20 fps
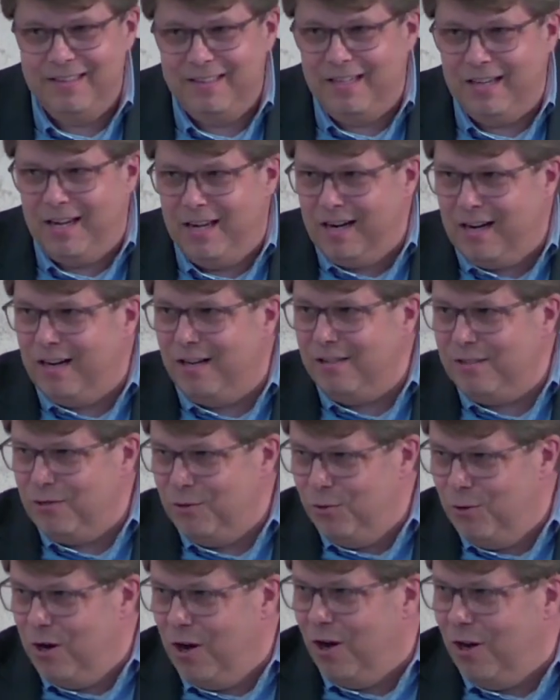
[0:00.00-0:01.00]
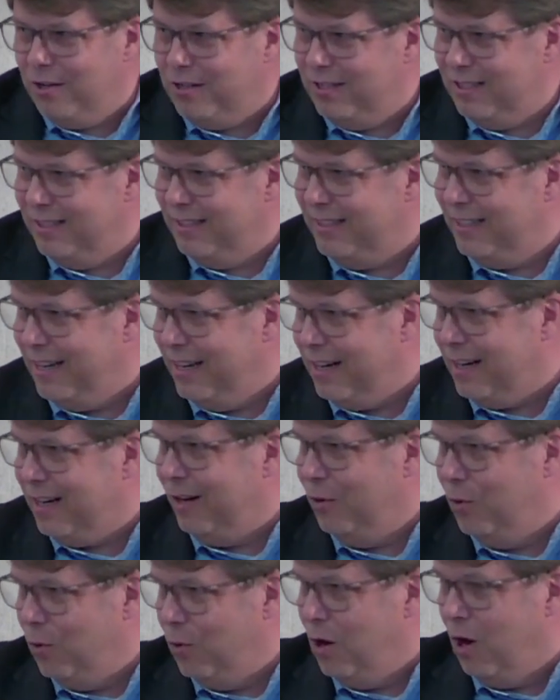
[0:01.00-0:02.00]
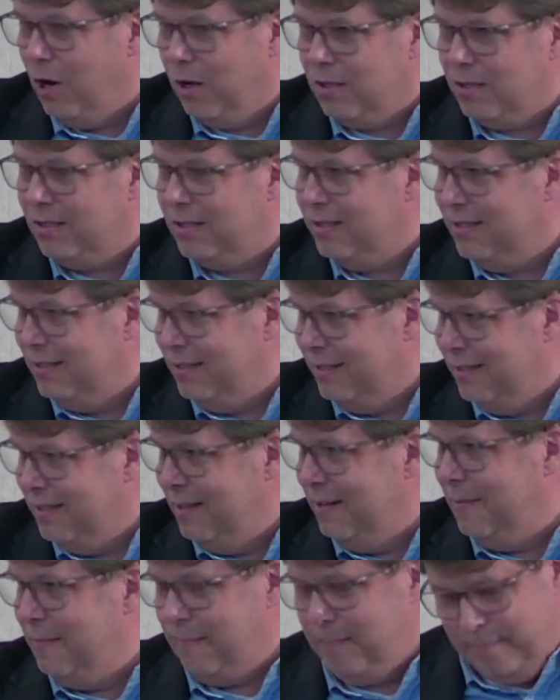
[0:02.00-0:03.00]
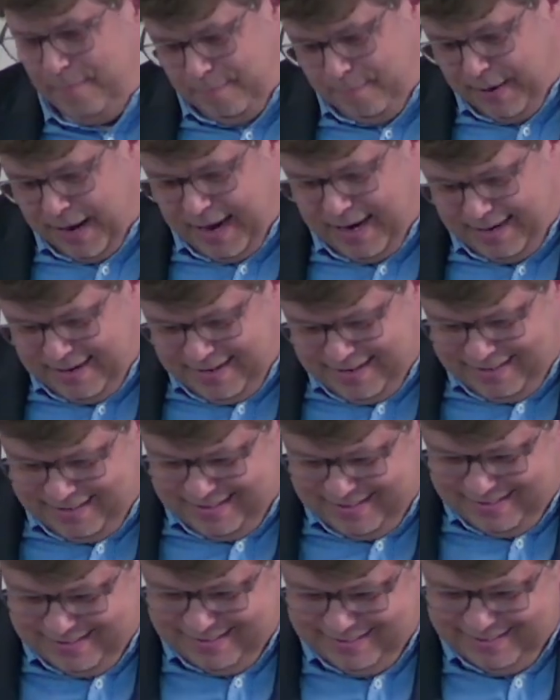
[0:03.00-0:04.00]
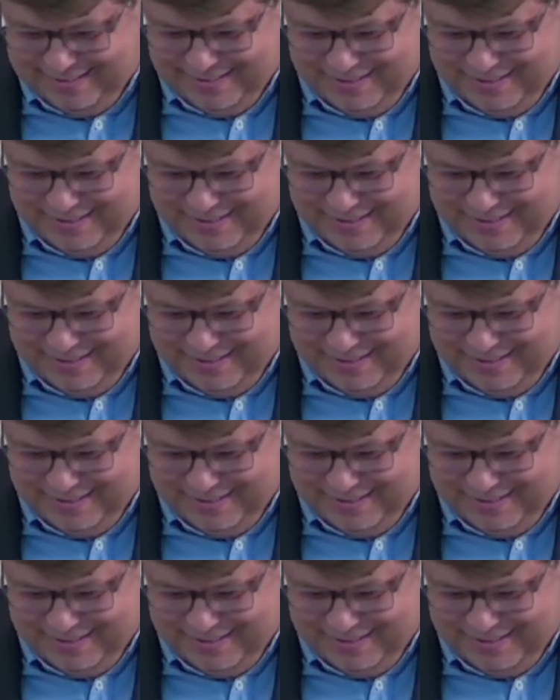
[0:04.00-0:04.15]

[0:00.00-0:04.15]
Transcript: The girl who got pregnant.